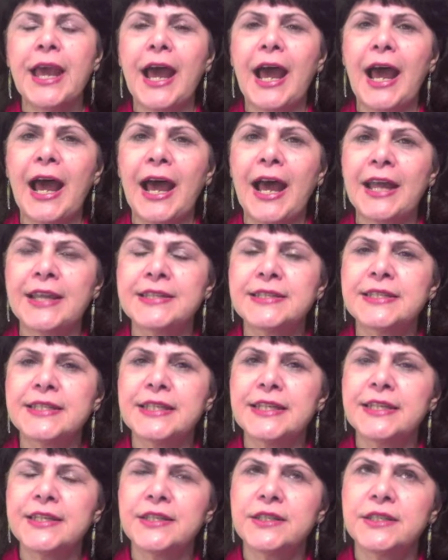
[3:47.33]
And
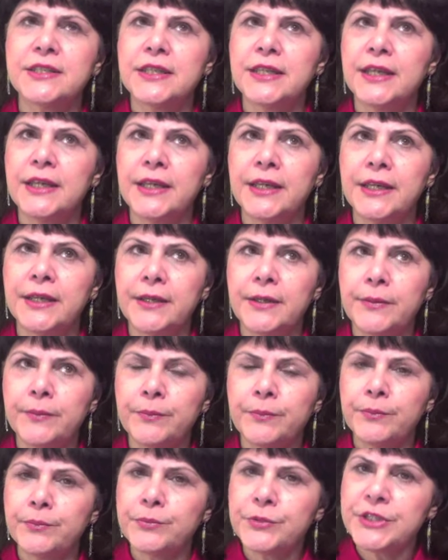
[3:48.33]

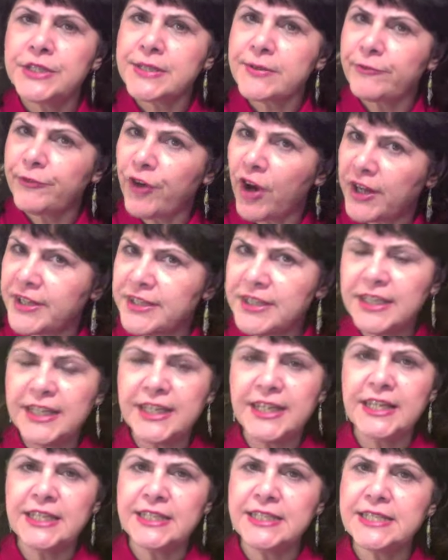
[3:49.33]
in um, finally,
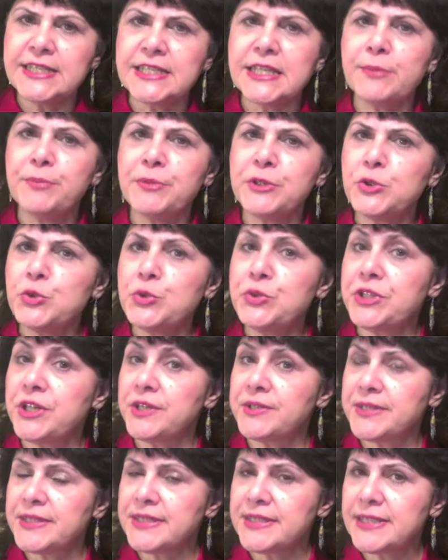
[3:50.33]
in December
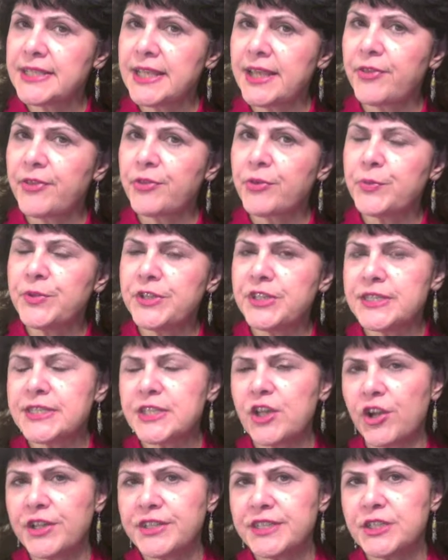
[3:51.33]
2006, we
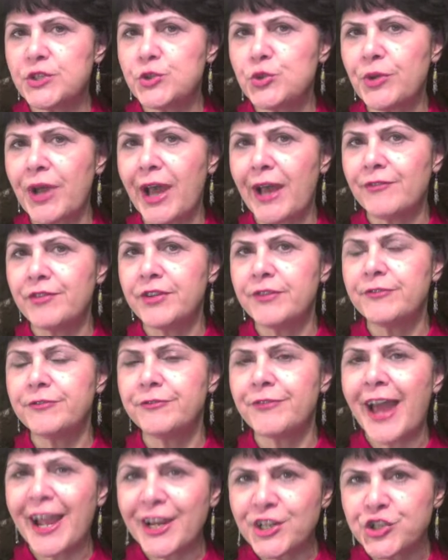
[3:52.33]
decided to have a
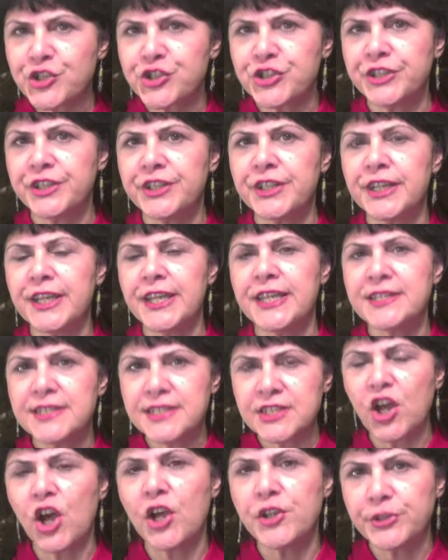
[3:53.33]
faction
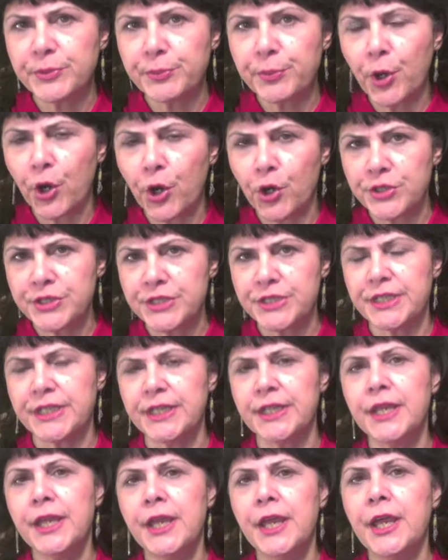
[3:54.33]
inside the
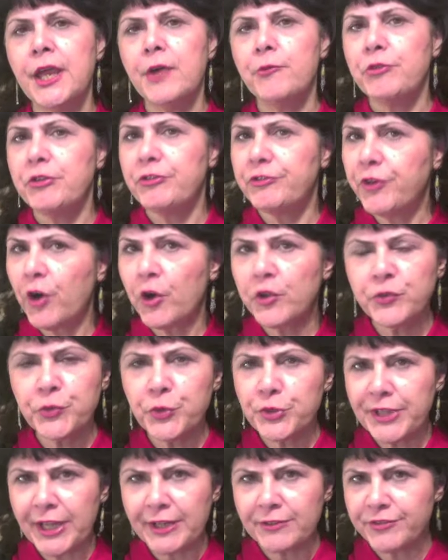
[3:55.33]
party. We fought
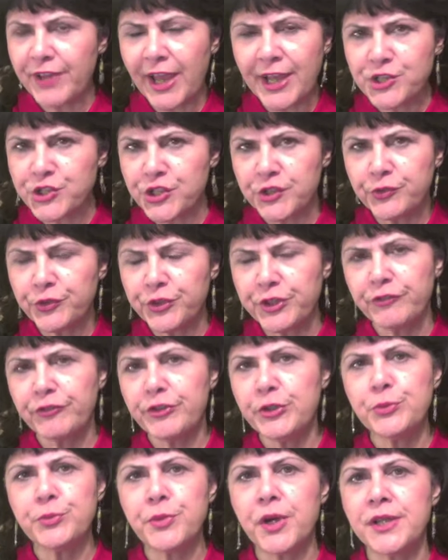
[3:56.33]
for that faction for a
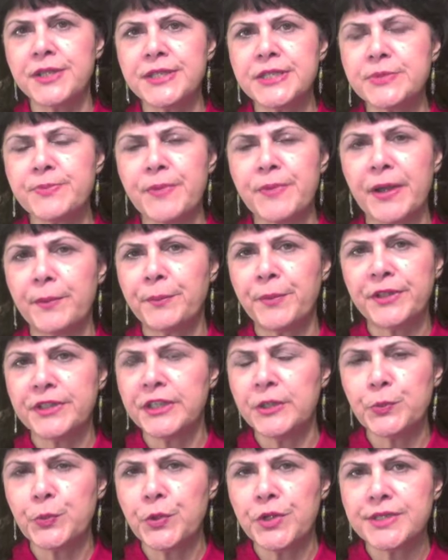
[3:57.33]
few months, but, but
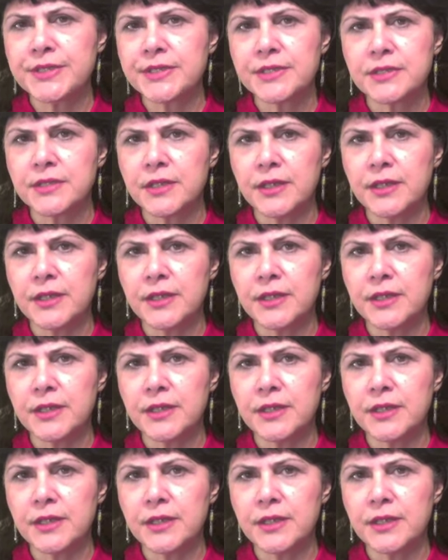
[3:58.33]
it was.